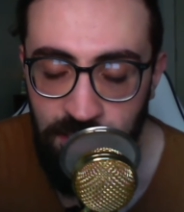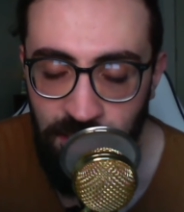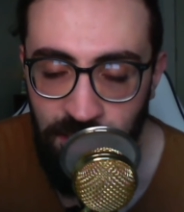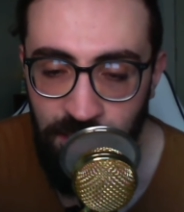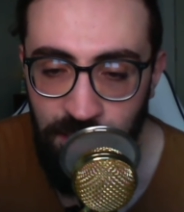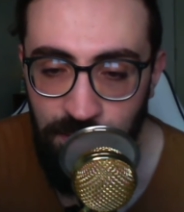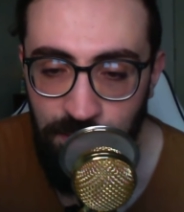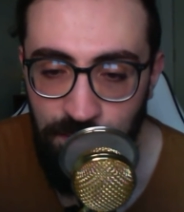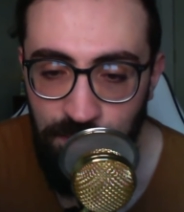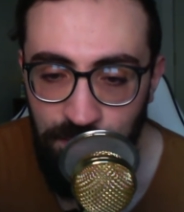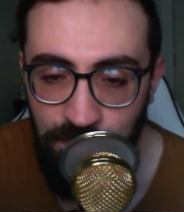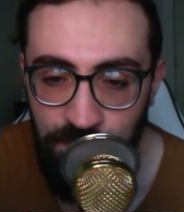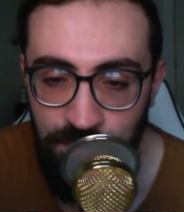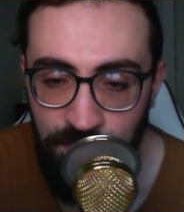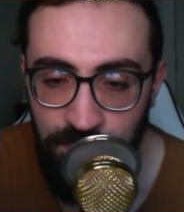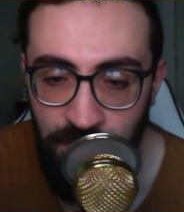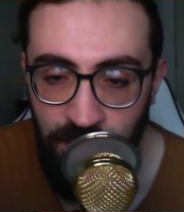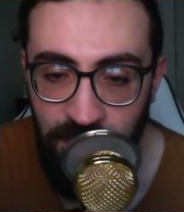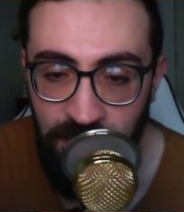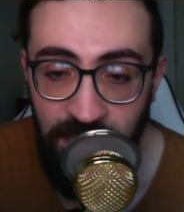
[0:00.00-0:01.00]
Um,
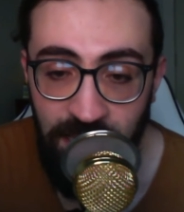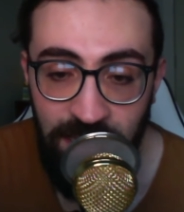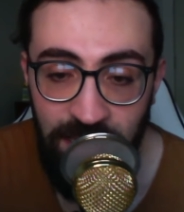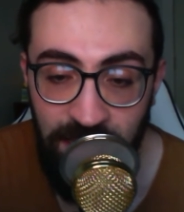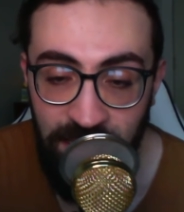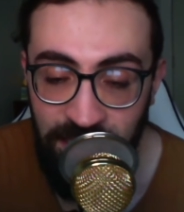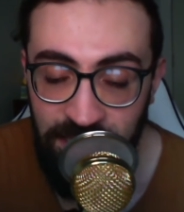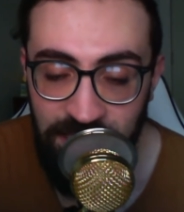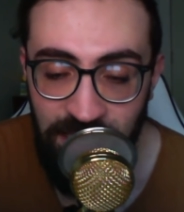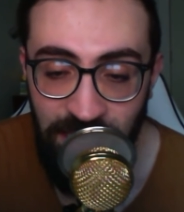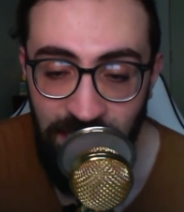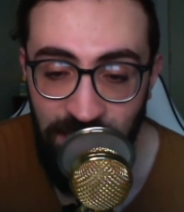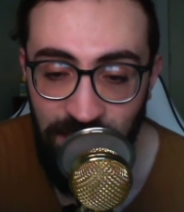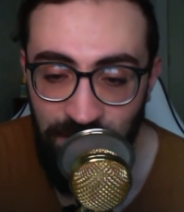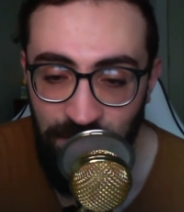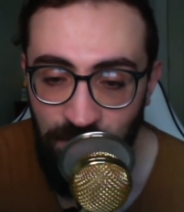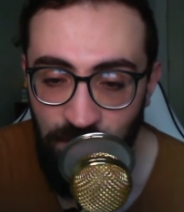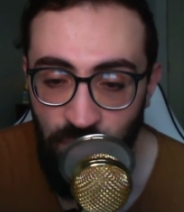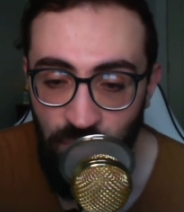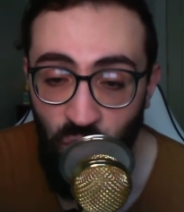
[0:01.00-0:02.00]
again, like I said,
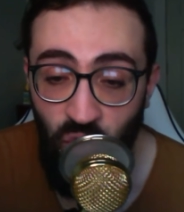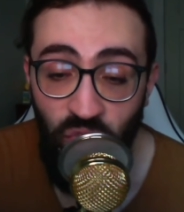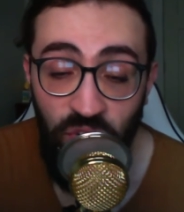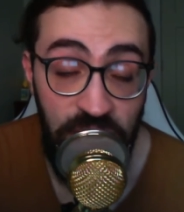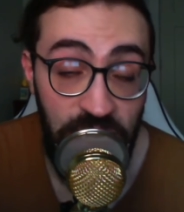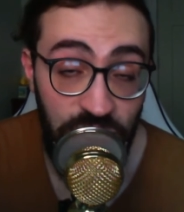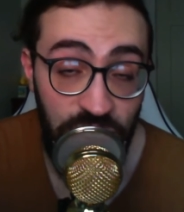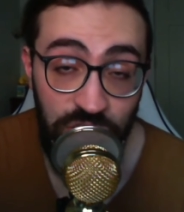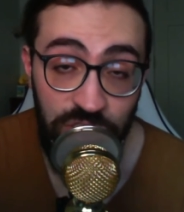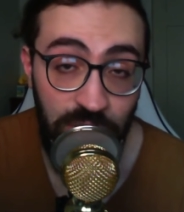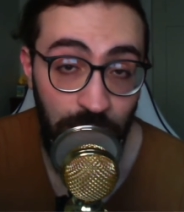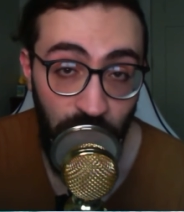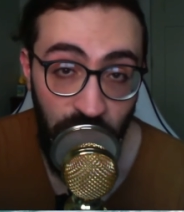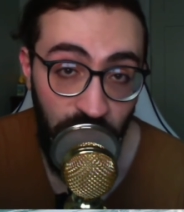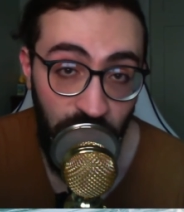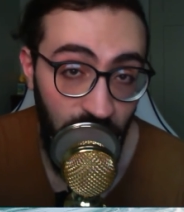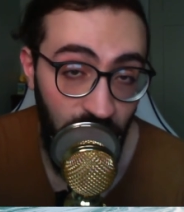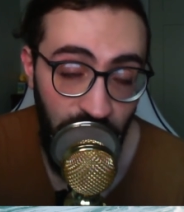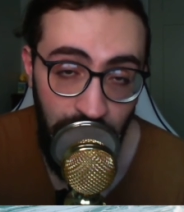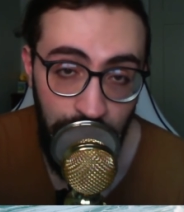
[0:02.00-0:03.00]
no financial support
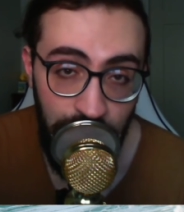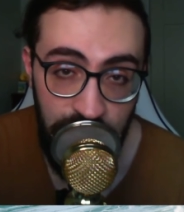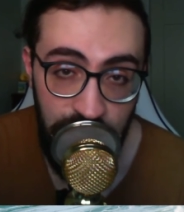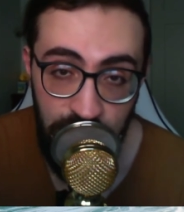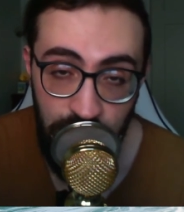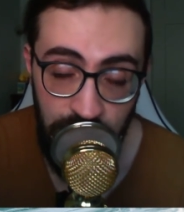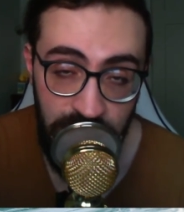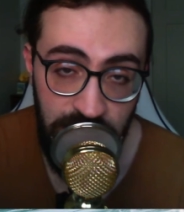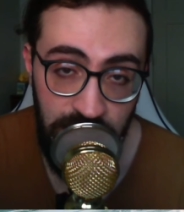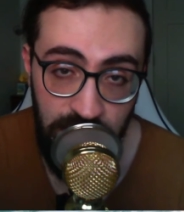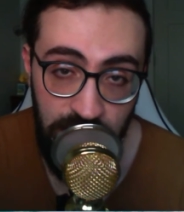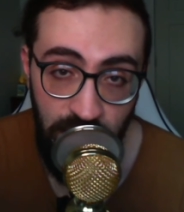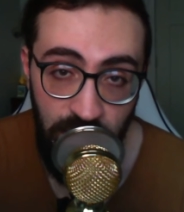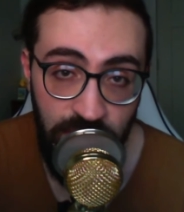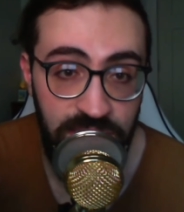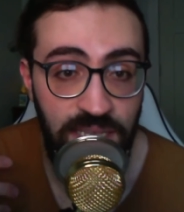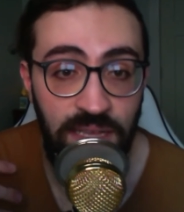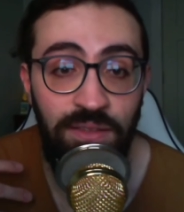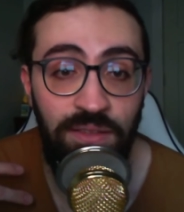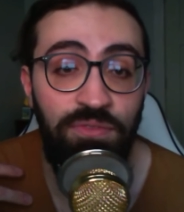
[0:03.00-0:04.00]
from family, so this is all
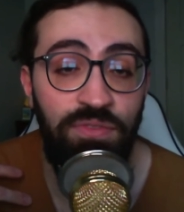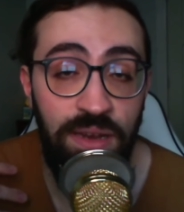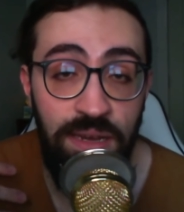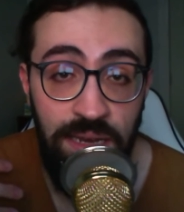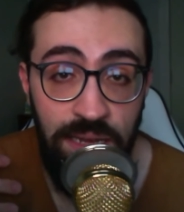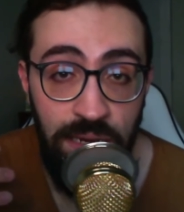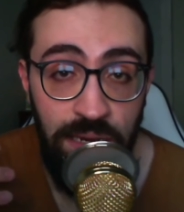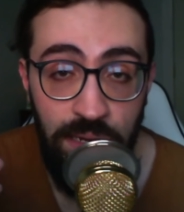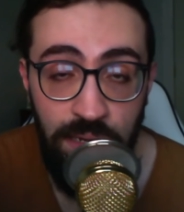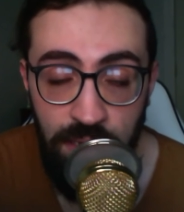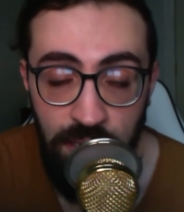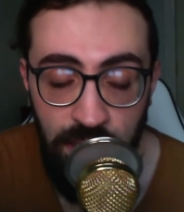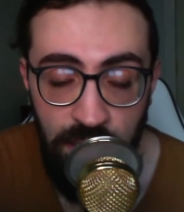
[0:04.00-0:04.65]
self-funded.